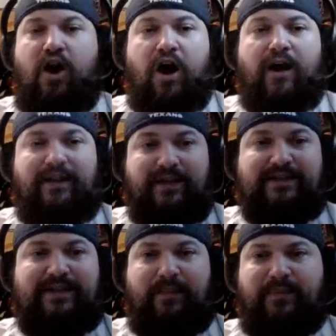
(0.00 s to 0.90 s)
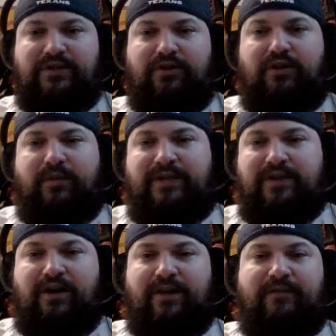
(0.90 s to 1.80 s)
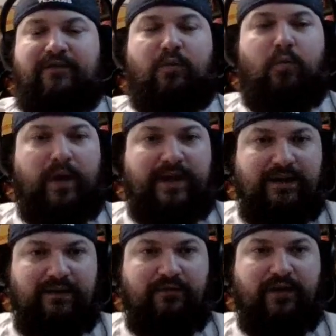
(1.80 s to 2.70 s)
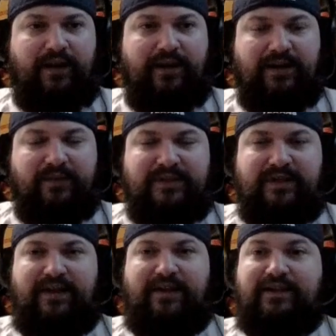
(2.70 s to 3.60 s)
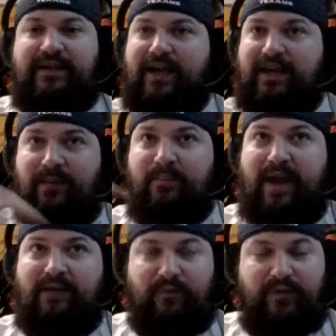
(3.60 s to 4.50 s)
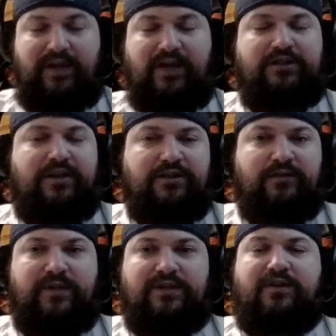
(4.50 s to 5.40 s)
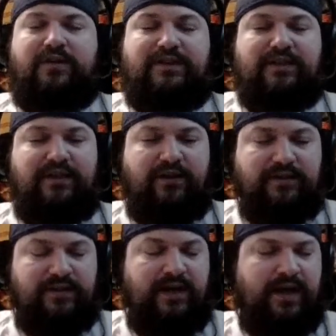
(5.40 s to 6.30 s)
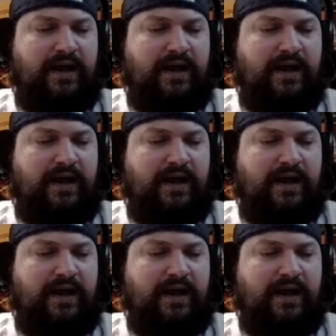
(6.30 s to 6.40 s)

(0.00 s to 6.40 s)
On this episode, we're going to be talking the film Wicked. Finally ended up seeing that the day I came back from vacation. Actually went and saw this in theaters.